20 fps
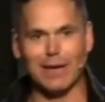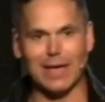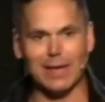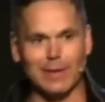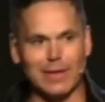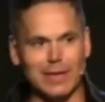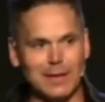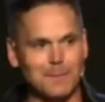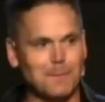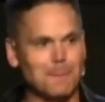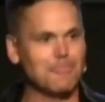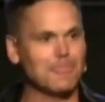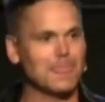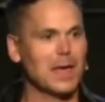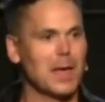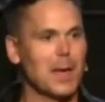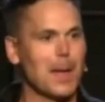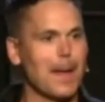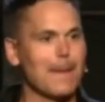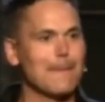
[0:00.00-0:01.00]
baby.
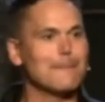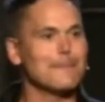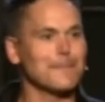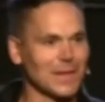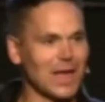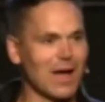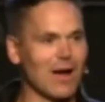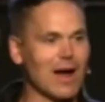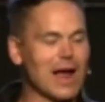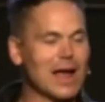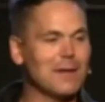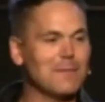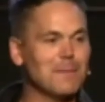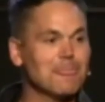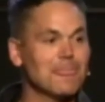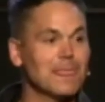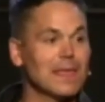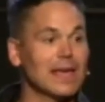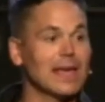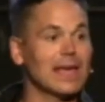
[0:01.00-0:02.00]
All right?
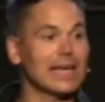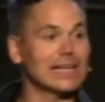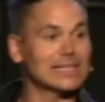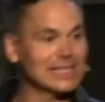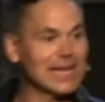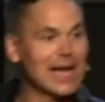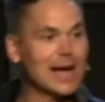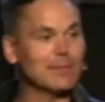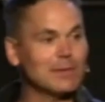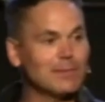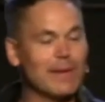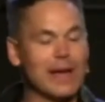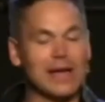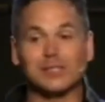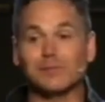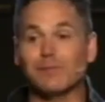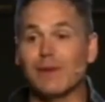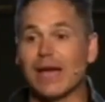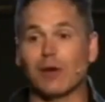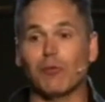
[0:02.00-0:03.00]
It's time to
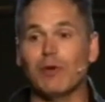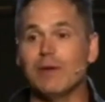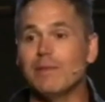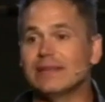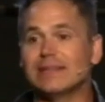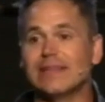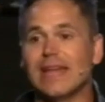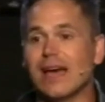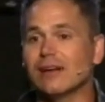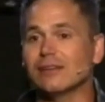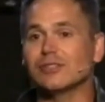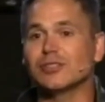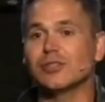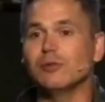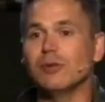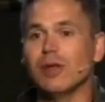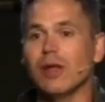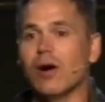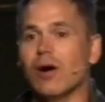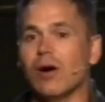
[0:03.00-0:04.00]
bounce back. We've been down
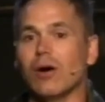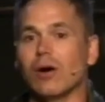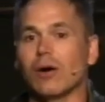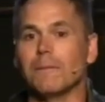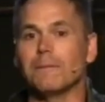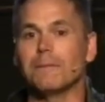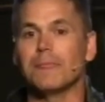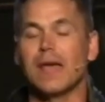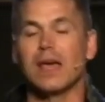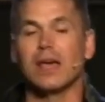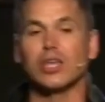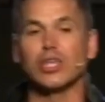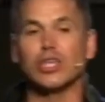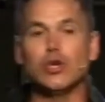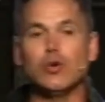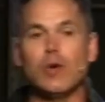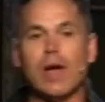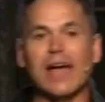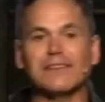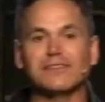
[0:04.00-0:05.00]
too long.
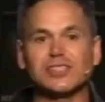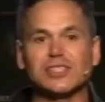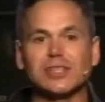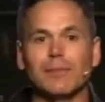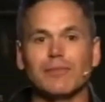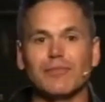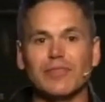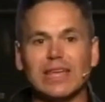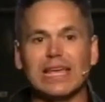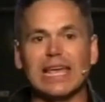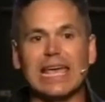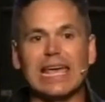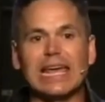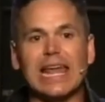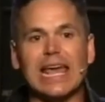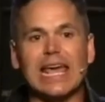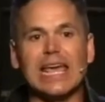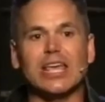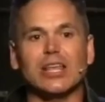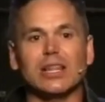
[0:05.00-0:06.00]
You have something
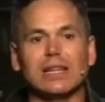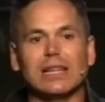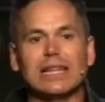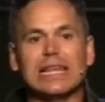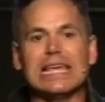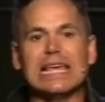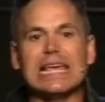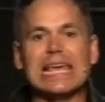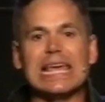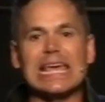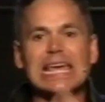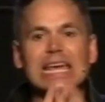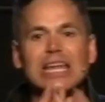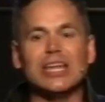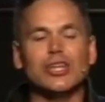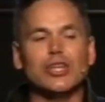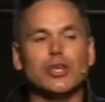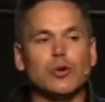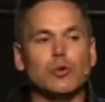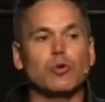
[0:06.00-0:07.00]
innately
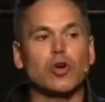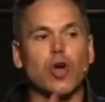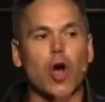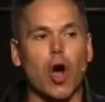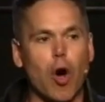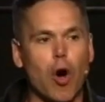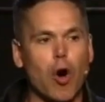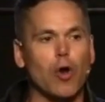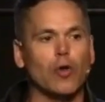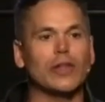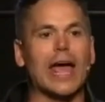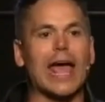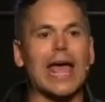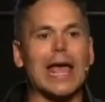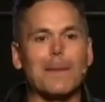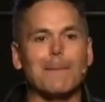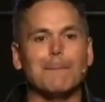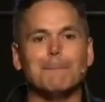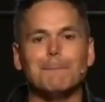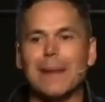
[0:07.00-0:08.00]
in you called
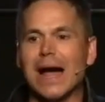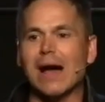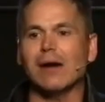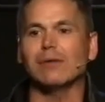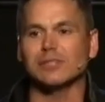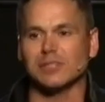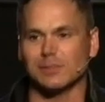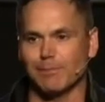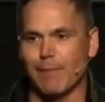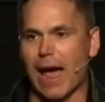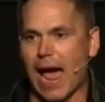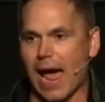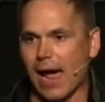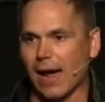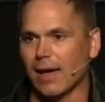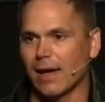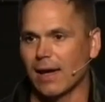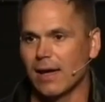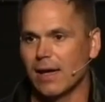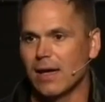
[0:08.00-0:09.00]
a bounce
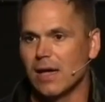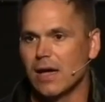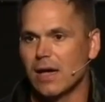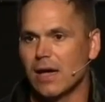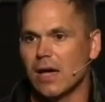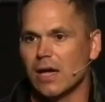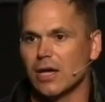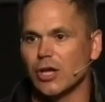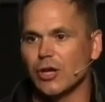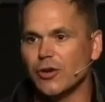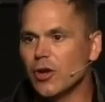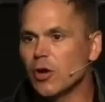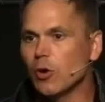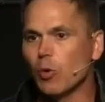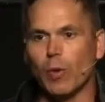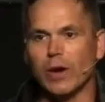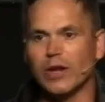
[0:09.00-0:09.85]
back. You do.